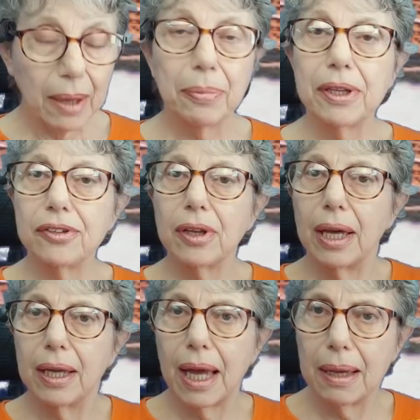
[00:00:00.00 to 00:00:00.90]
But
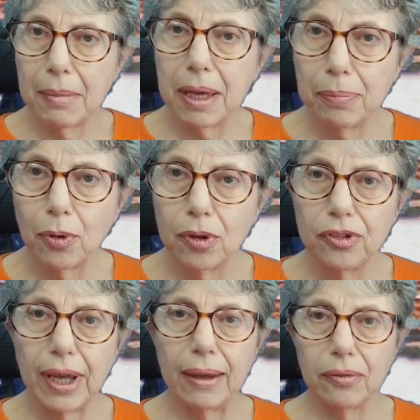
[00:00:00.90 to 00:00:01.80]
I might
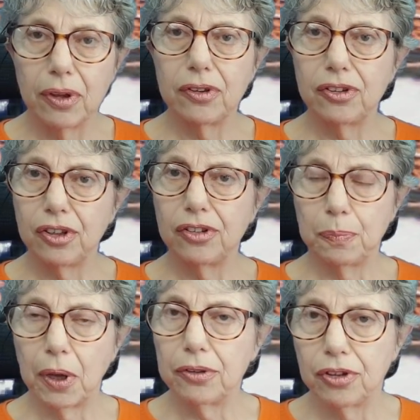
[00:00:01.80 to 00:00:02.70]
point out that this is
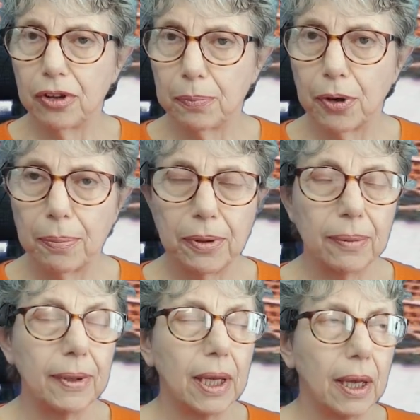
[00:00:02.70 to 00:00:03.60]
part of the
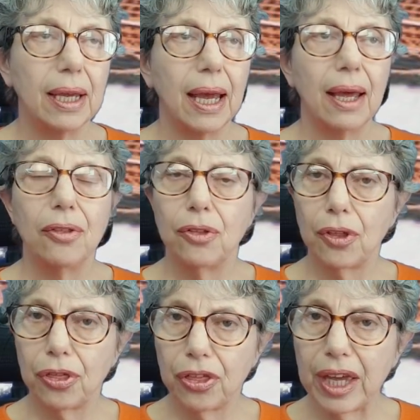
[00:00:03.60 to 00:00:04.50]
problem. The
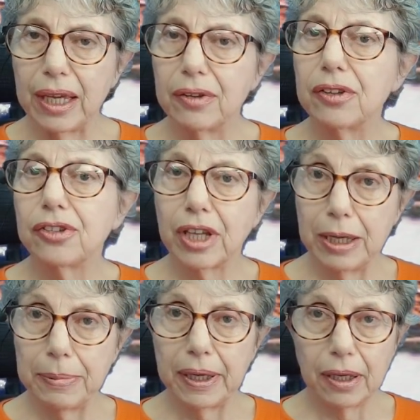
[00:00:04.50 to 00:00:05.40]
thing that's
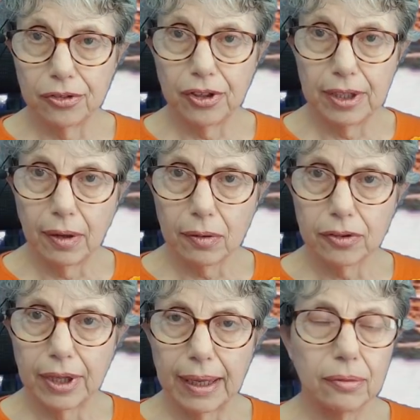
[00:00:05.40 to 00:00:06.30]
keeping us in
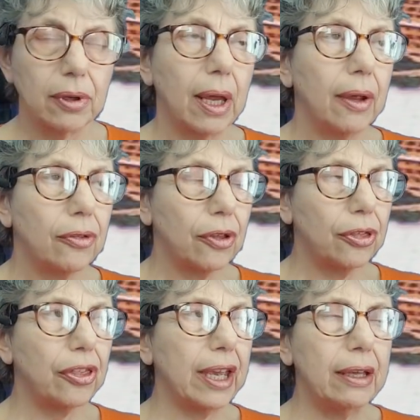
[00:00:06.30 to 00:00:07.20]
lockdown, the
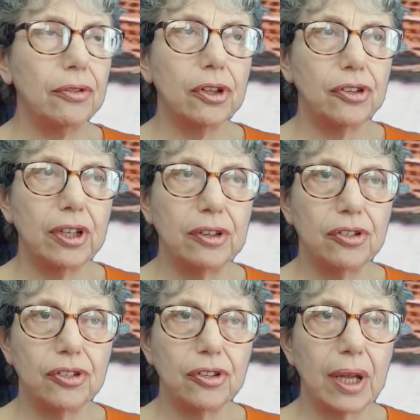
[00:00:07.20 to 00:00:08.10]
thing that
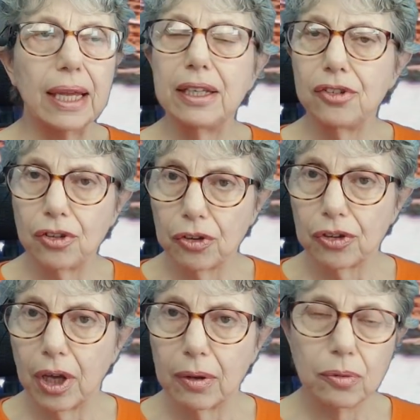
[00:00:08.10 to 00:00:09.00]
is, and it's not
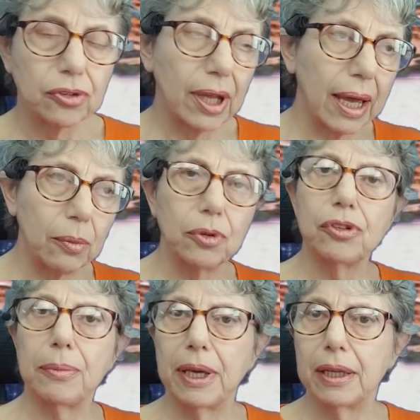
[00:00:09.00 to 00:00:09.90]
a hoax. I want
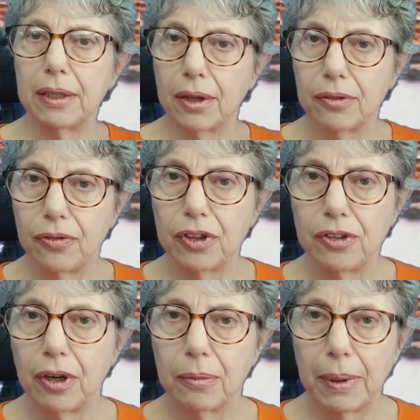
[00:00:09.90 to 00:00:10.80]
to make another
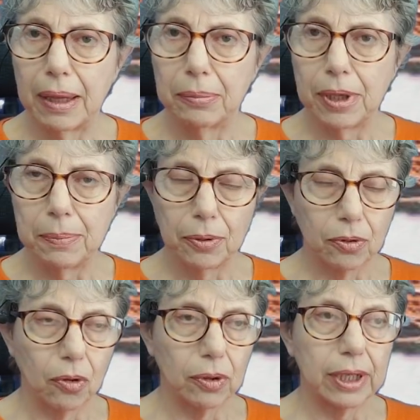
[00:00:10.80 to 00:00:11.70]
video about people
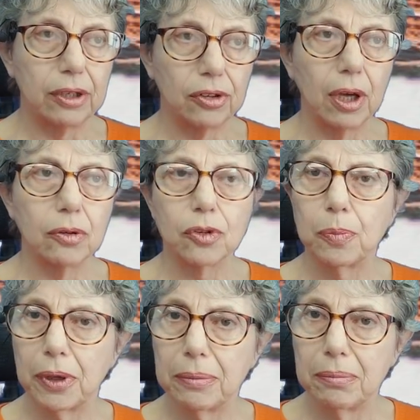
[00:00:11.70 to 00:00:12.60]
calling it a hoax.
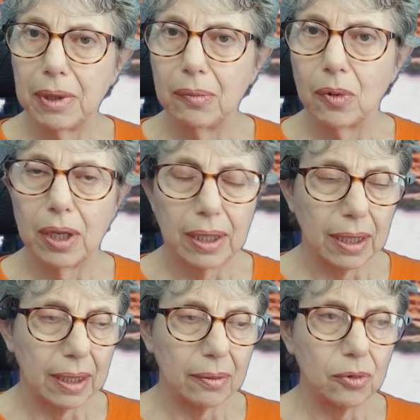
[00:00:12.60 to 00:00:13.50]
But
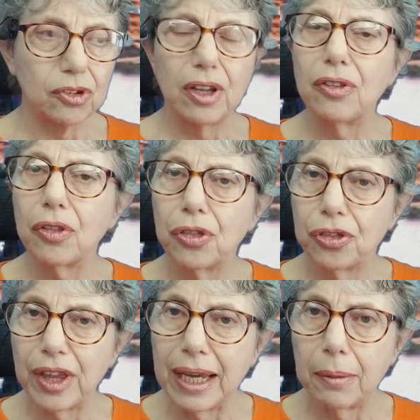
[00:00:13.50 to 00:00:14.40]
meanwhile, I want to say the
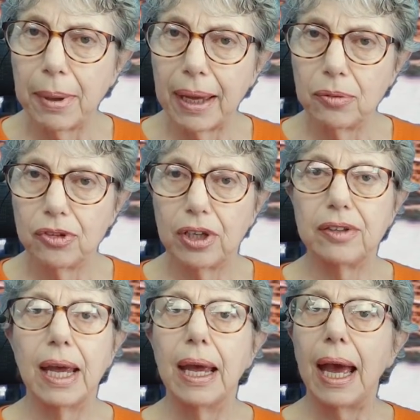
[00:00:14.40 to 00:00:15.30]
thing about
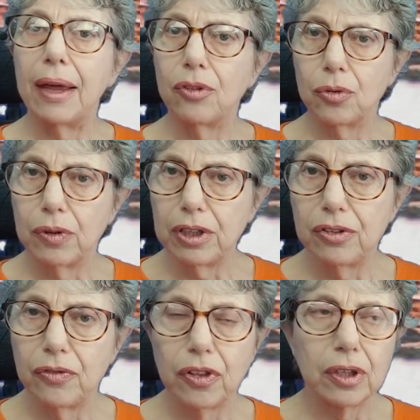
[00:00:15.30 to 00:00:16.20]
it and the
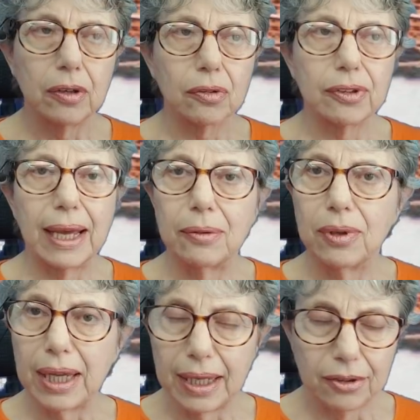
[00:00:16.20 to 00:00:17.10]
reason for the lockdown
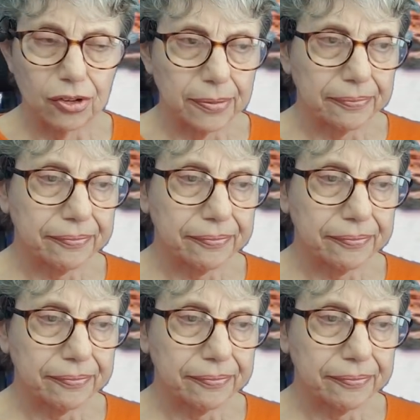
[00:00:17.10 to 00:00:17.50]
is